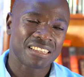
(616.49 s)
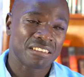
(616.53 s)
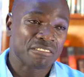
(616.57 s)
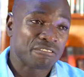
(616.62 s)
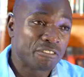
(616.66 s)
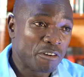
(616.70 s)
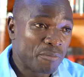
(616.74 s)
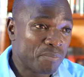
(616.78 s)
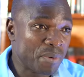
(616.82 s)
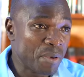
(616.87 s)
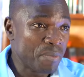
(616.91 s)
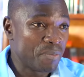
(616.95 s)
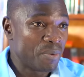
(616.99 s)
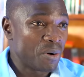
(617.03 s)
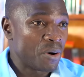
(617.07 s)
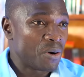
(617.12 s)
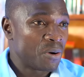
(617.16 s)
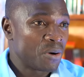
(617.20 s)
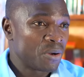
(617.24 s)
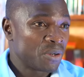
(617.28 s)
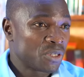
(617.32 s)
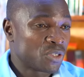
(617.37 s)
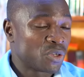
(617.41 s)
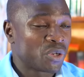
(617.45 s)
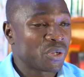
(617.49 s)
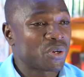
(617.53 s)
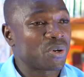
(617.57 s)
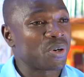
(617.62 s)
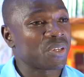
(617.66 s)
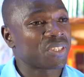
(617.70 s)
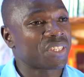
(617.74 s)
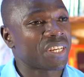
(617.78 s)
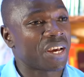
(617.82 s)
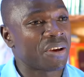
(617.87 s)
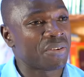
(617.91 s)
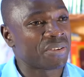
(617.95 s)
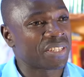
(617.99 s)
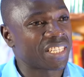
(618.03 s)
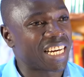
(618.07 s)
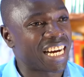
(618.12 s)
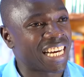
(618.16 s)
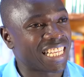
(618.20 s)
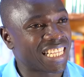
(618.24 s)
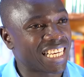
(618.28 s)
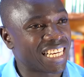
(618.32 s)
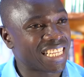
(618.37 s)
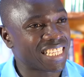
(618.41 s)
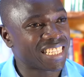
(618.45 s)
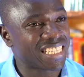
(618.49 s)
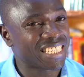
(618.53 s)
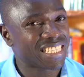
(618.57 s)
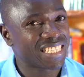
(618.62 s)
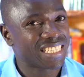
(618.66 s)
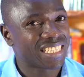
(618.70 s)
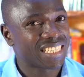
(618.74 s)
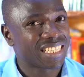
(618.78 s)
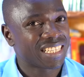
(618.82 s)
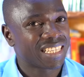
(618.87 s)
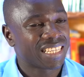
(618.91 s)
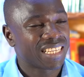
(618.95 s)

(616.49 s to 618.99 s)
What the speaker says: for people to reconcile with others.